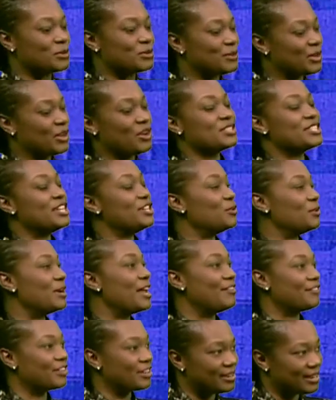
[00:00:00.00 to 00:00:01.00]
because they don't
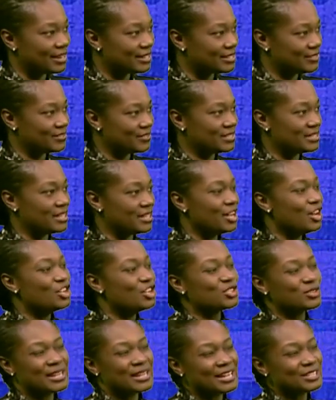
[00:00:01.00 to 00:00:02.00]
have connectivity. Yes.
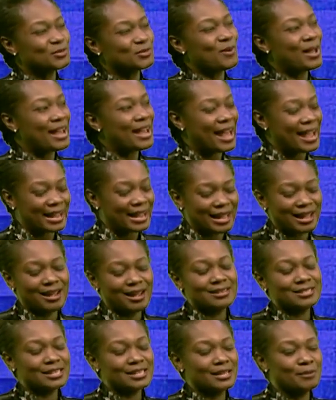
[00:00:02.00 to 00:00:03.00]
So that's why I
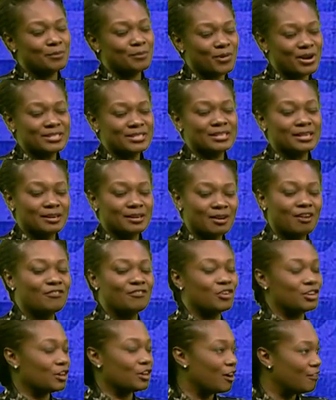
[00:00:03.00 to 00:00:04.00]
can't impress it enough
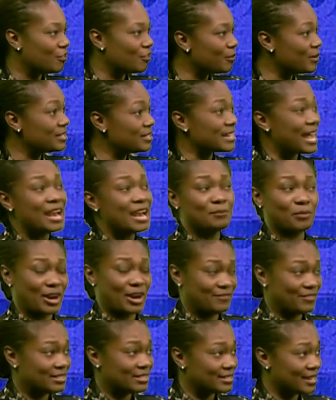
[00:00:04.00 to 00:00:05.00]
on governments and
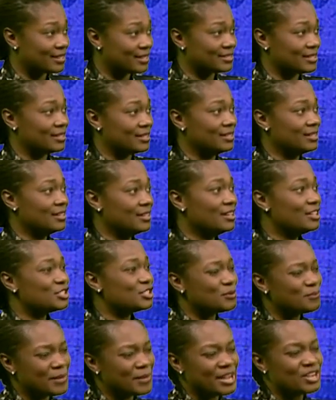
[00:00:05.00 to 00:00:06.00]
private sector
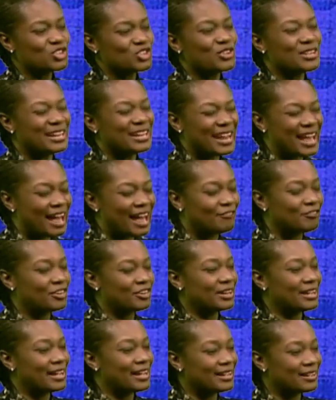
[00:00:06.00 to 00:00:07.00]
to make sure that
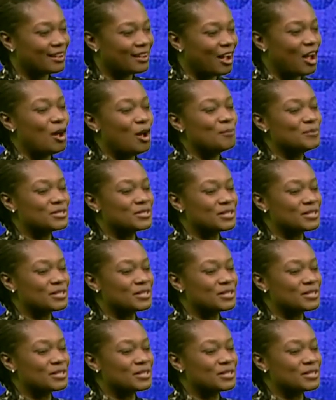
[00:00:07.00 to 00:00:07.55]
Africa comes